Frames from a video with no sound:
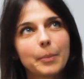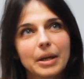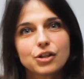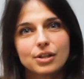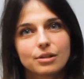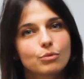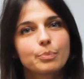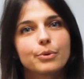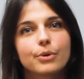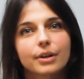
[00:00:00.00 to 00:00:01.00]
patient
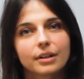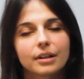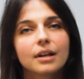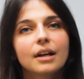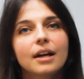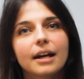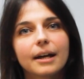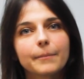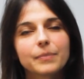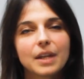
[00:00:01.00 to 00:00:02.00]
support that
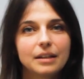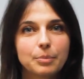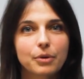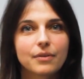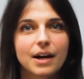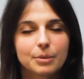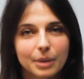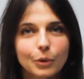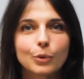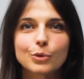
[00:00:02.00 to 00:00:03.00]
they provide,
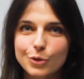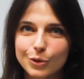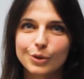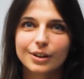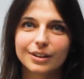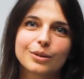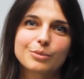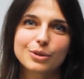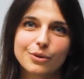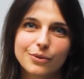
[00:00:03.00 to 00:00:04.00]
but also in
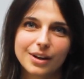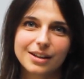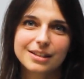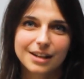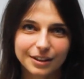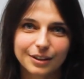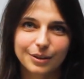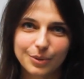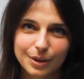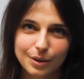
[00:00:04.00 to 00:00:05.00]
terms of
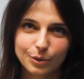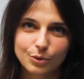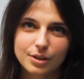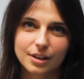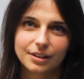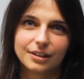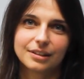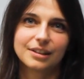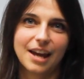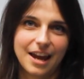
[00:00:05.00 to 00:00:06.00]
starting with new
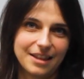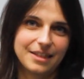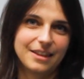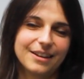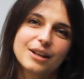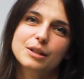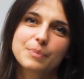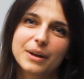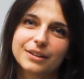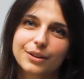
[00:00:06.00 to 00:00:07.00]
studies and
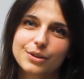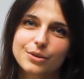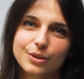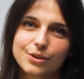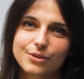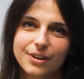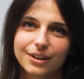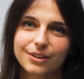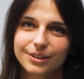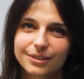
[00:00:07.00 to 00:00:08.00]
expand the research
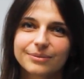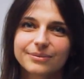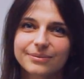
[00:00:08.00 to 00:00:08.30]
further.